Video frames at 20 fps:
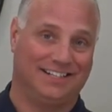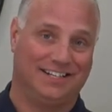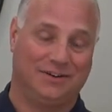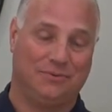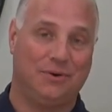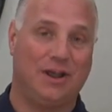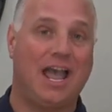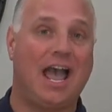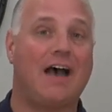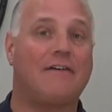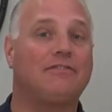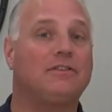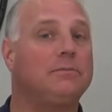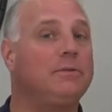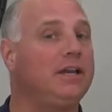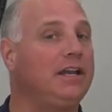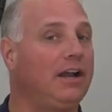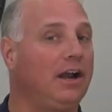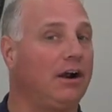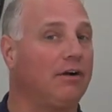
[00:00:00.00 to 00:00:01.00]
We have to
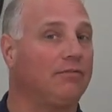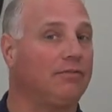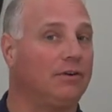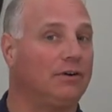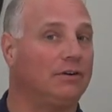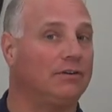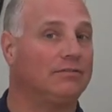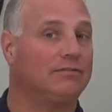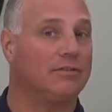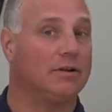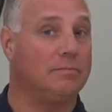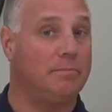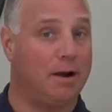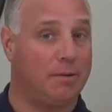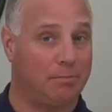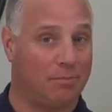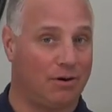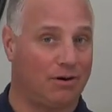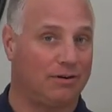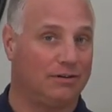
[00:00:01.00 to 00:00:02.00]
be careful.
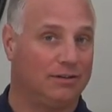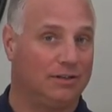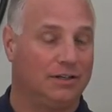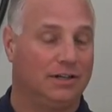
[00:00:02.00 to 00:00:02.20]
Remember,